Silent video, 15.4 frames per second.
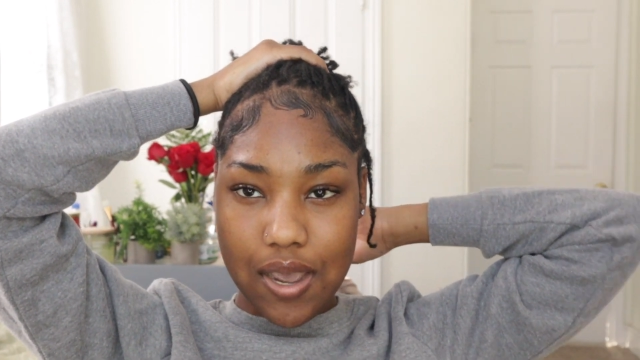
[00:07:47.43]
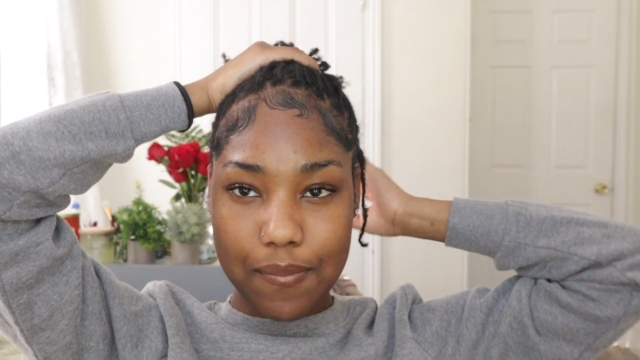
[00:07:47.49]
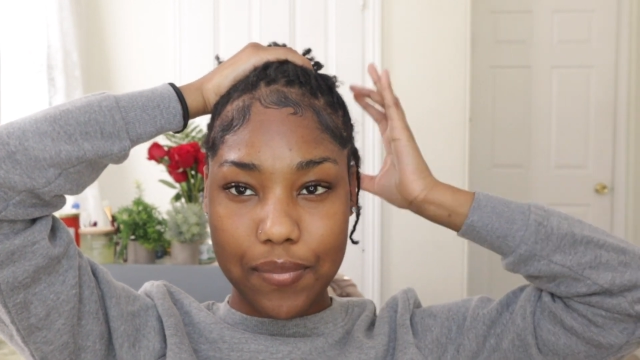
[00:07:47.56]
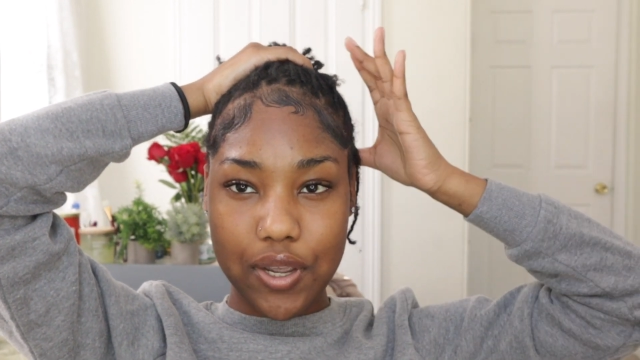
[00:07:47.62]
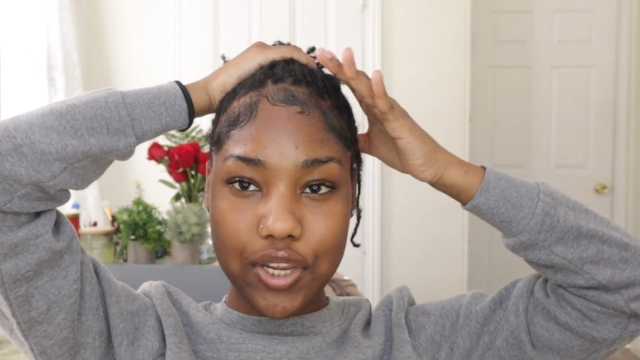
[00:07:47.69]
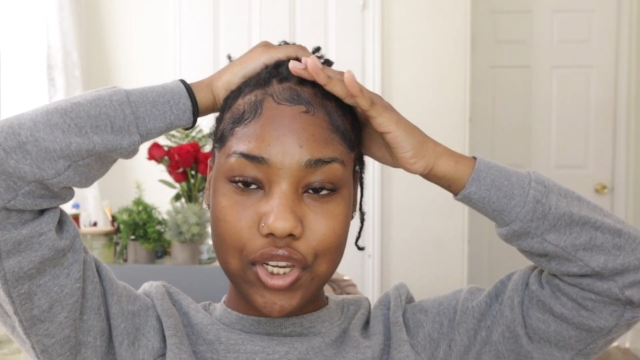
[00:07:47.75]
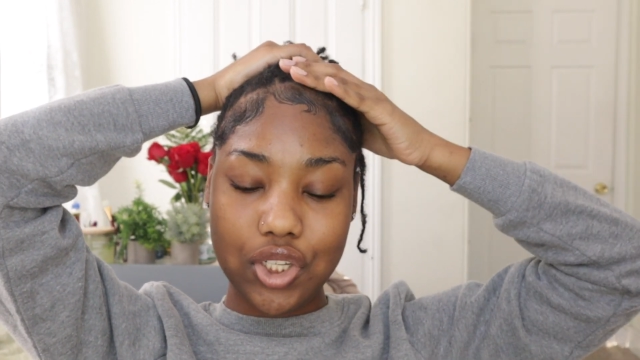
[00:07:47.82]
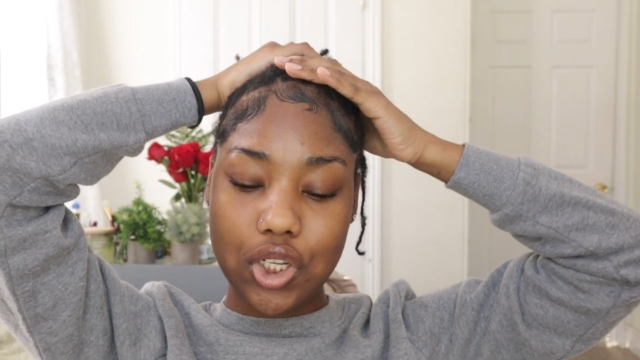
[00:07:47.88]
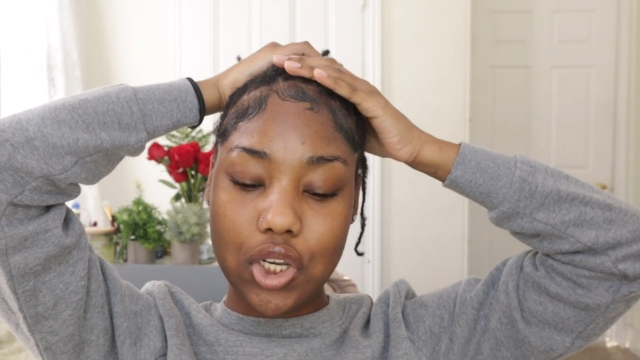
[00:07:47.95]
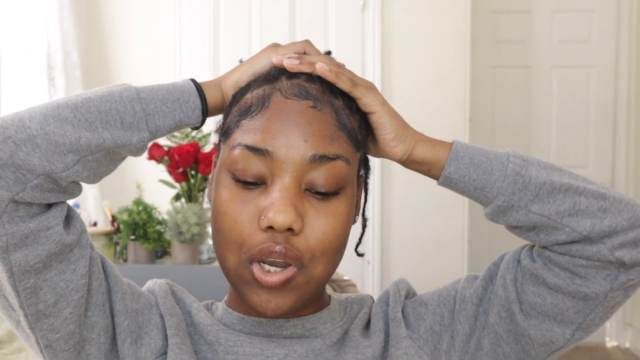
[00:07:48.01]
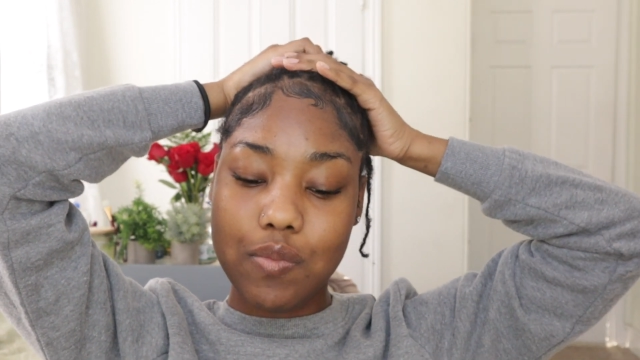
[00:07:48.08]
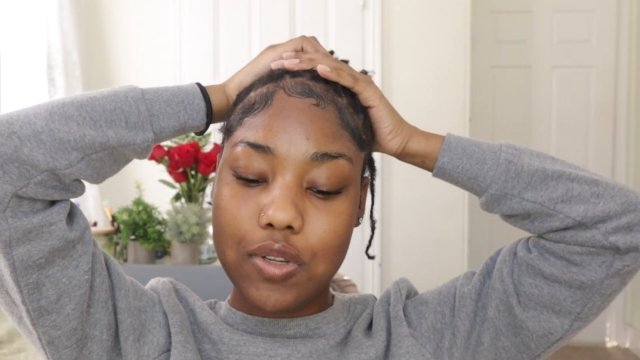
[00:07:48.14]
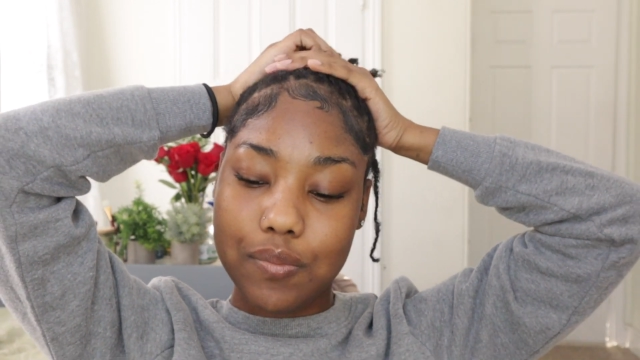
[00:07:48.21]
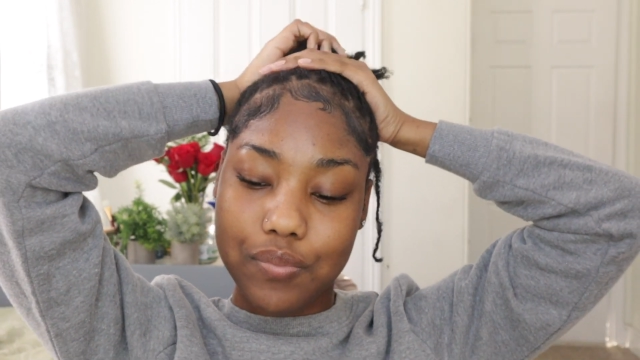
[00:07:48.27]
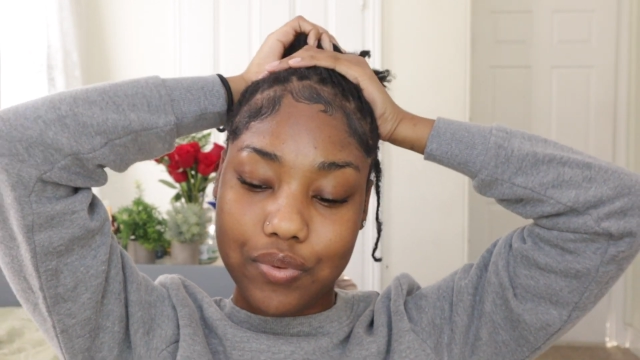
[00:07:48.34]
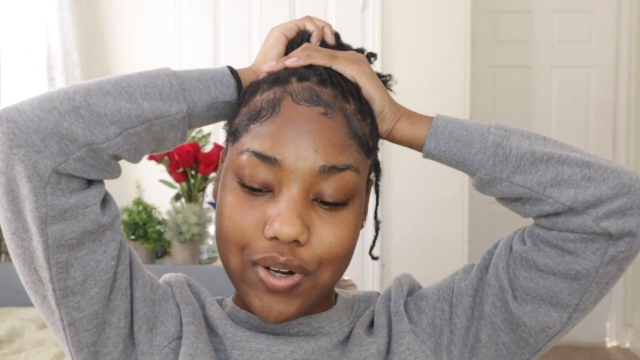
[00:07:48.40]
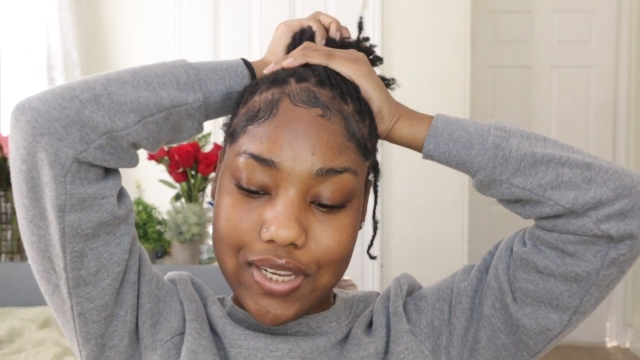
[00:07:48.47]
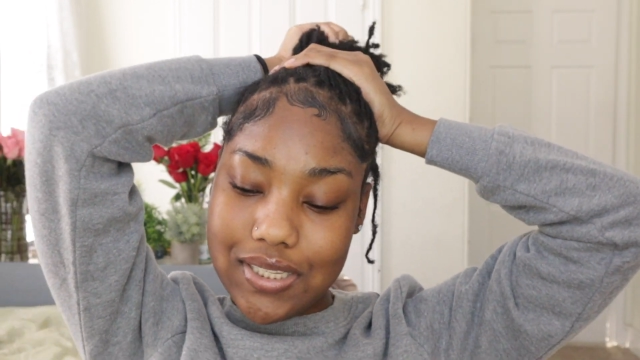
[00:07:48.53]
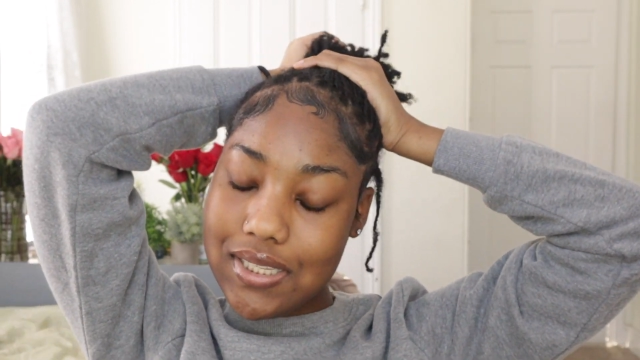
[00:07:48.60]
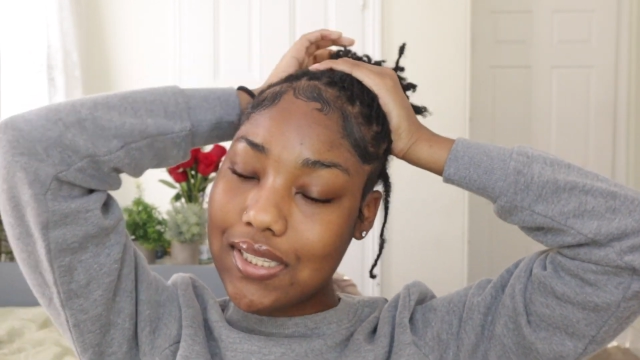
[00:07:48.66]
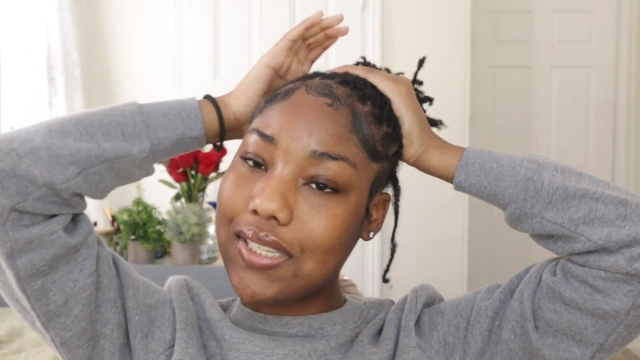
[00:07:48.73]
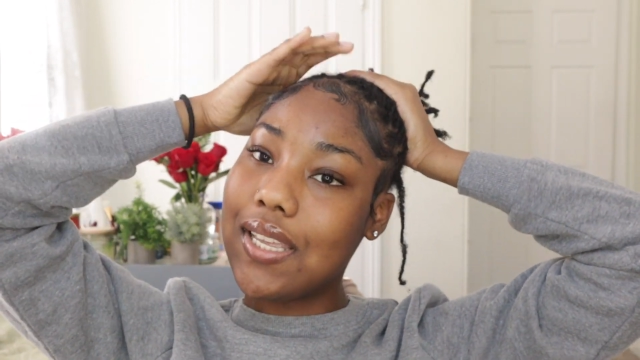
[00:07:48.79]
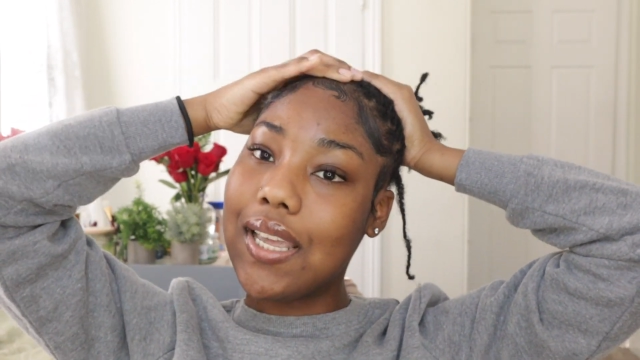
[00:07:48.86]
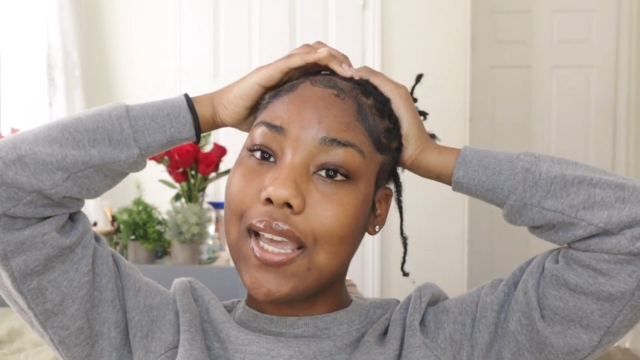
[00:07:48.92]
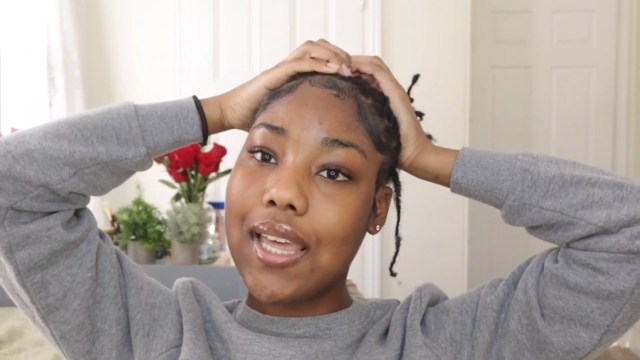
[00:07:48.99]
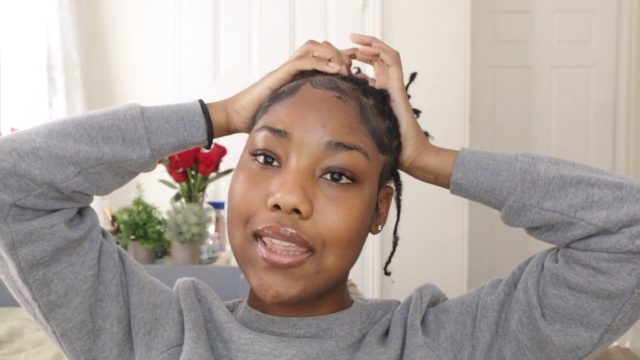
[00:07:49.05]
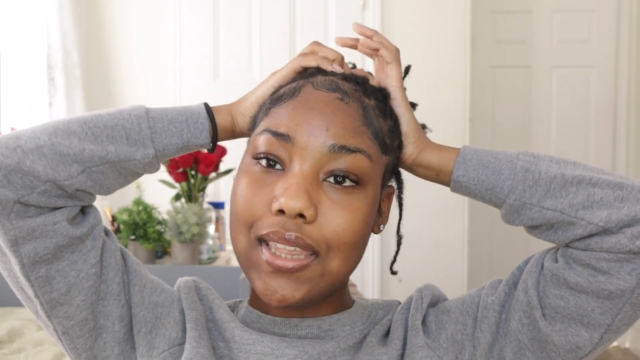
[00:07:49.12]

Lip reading: but you know, I'm embracing